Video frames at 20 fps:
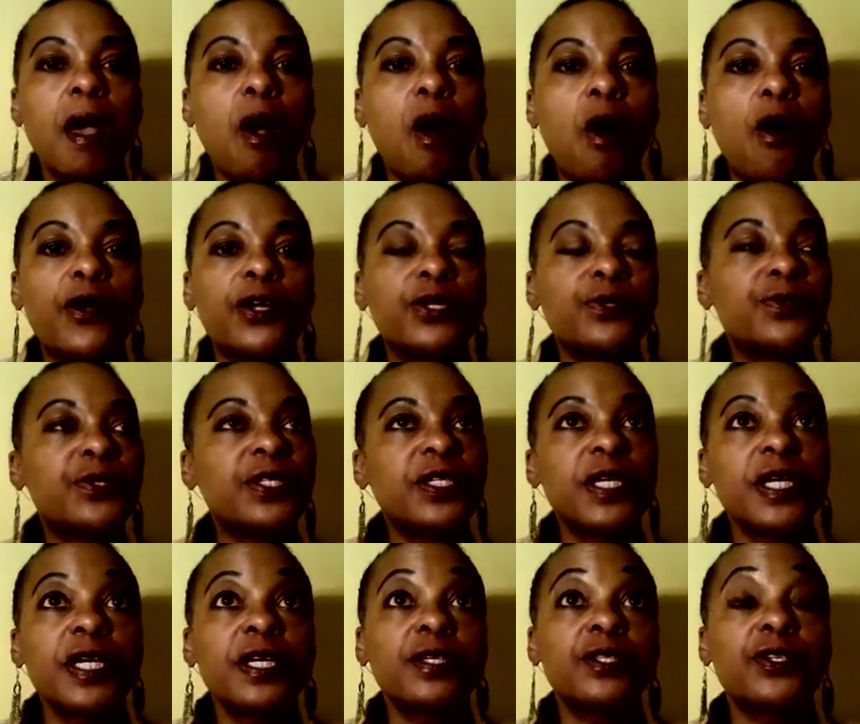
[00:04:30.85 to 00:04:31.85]
Are you
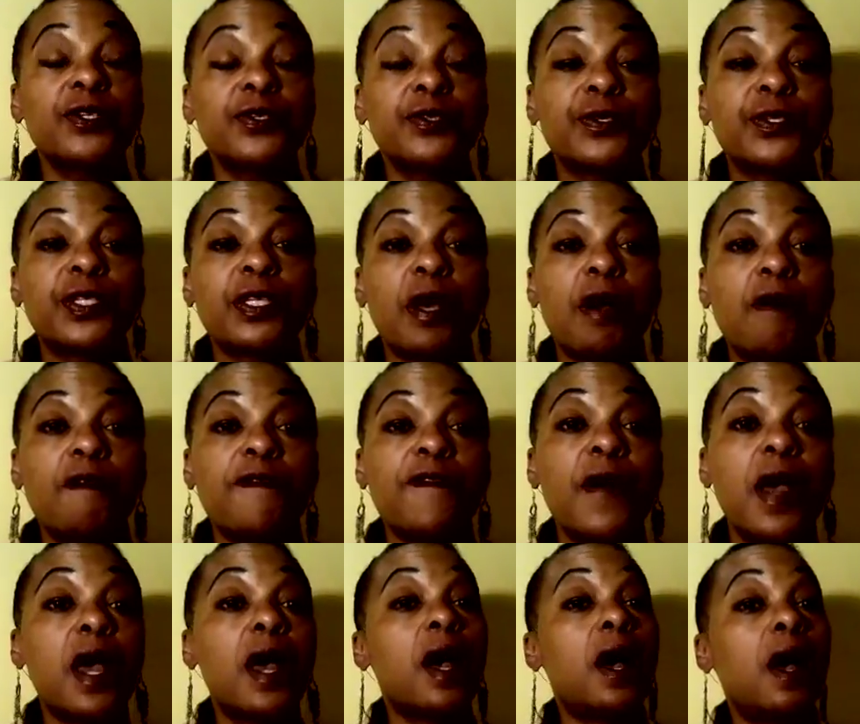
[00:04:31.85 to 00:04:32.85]
saying to yourself,
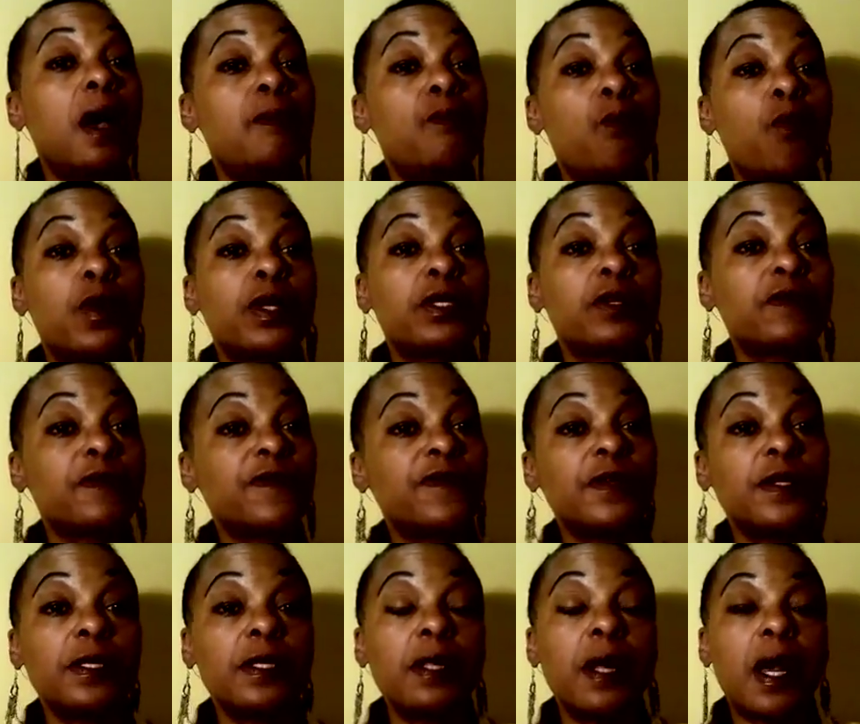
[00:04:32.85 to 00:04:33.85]
I'm
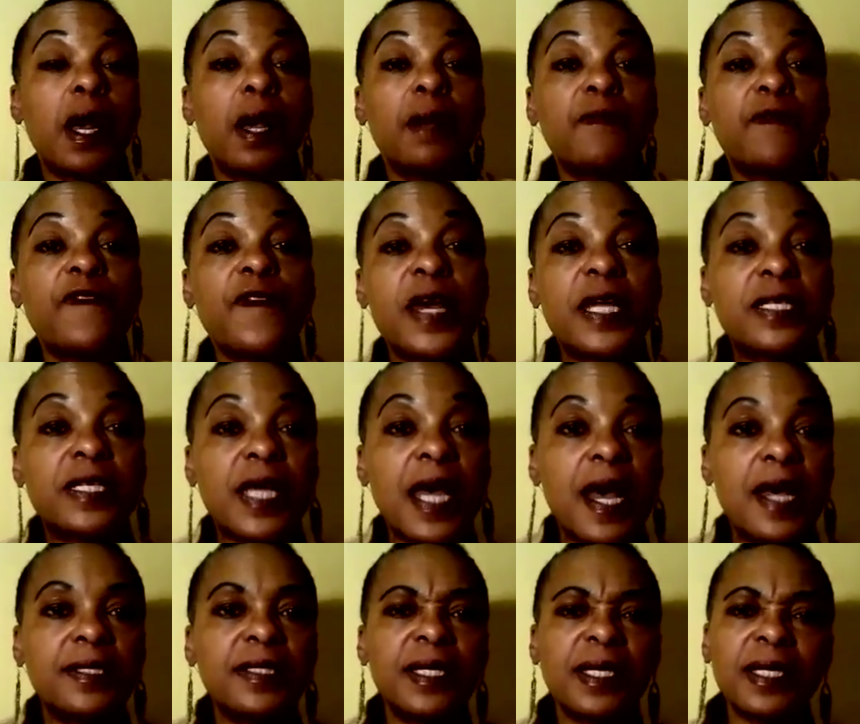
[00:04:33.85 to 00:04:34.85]
wonderful, I'm
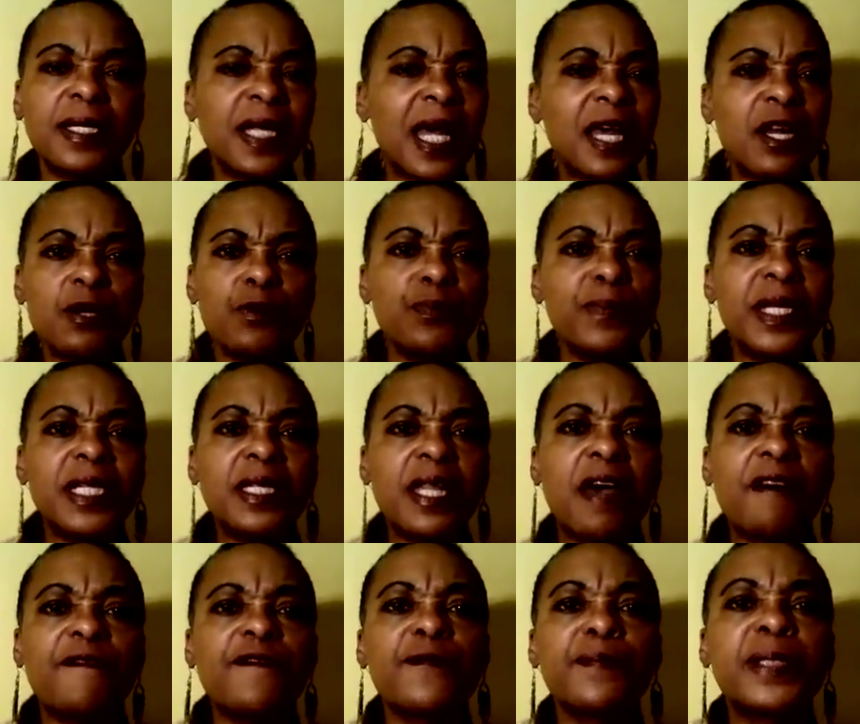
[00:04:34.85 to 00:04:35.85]
fantastic? And I don't mean
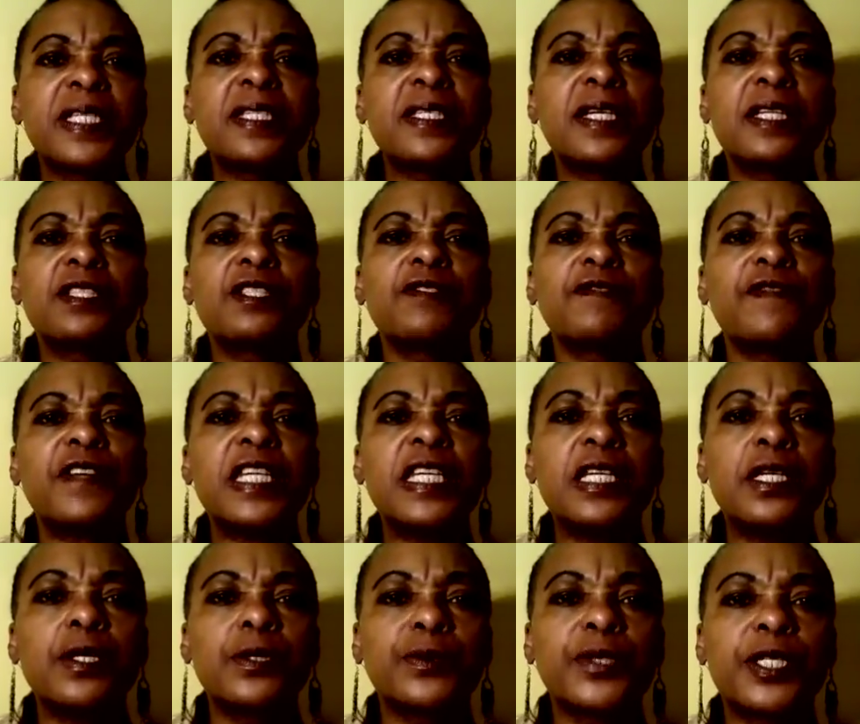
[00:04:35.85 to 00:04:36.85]
that from a sense of
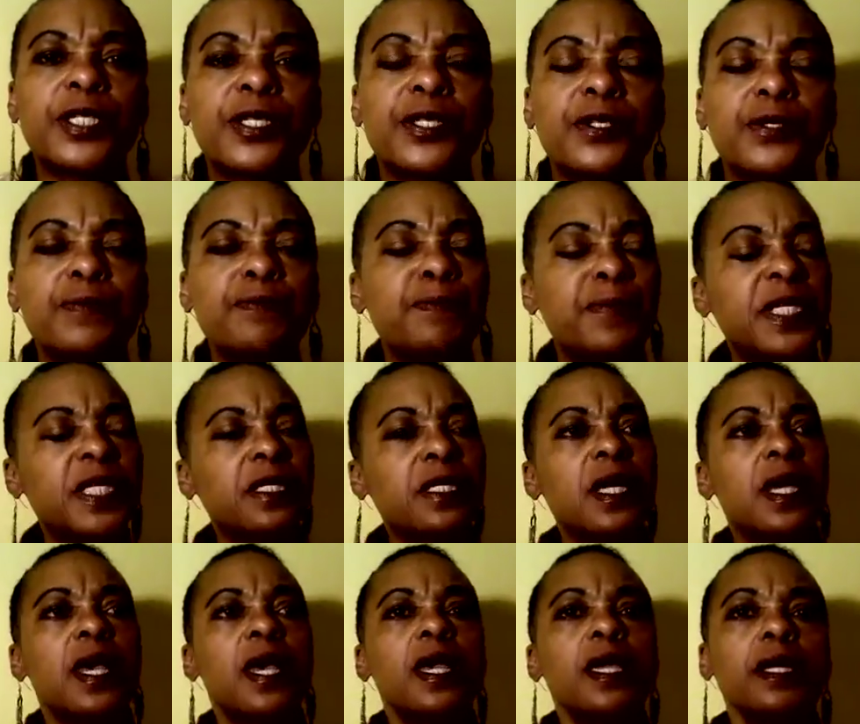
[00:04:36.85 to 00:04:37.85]
egotism, but
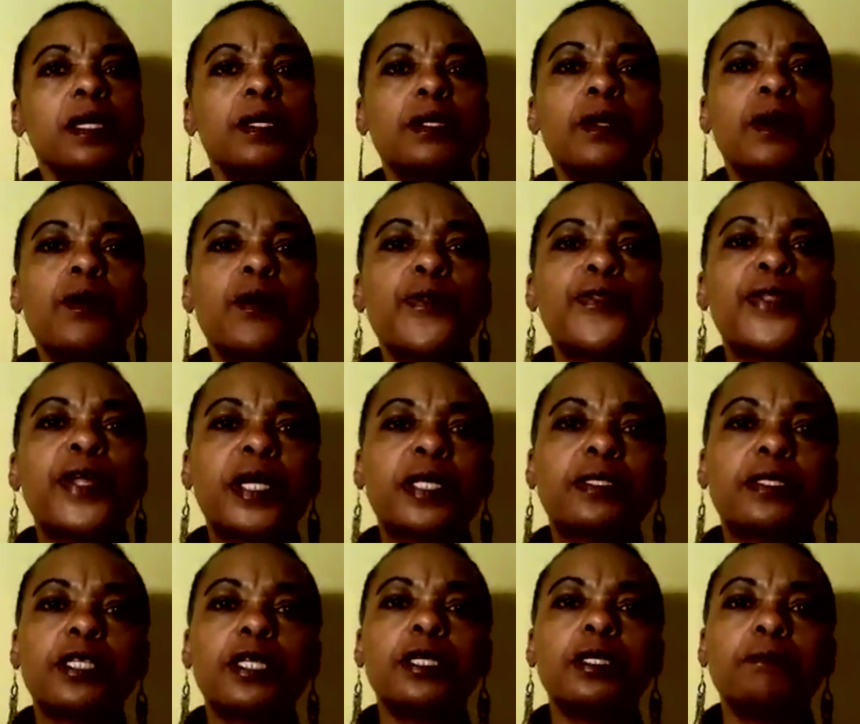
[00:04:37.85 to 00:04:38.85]
you know,
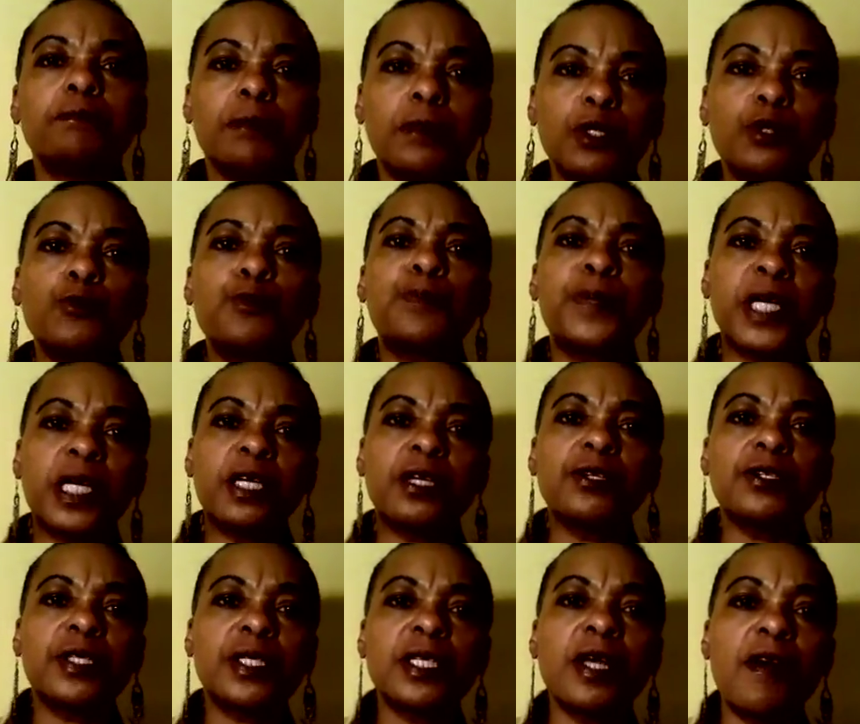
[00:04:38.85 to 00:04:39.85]
that you big
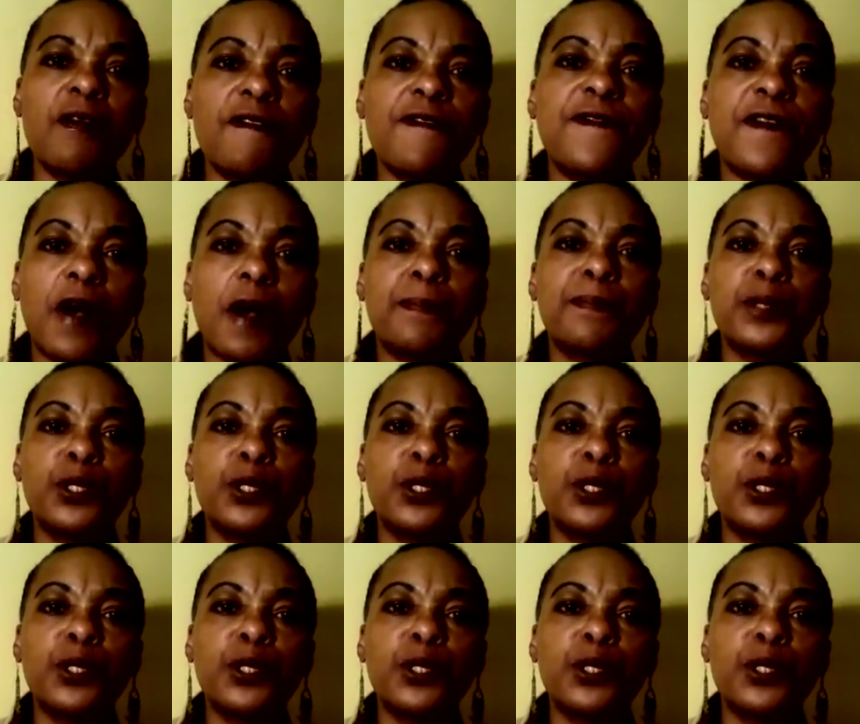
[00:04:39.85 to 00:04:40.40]
yourself up.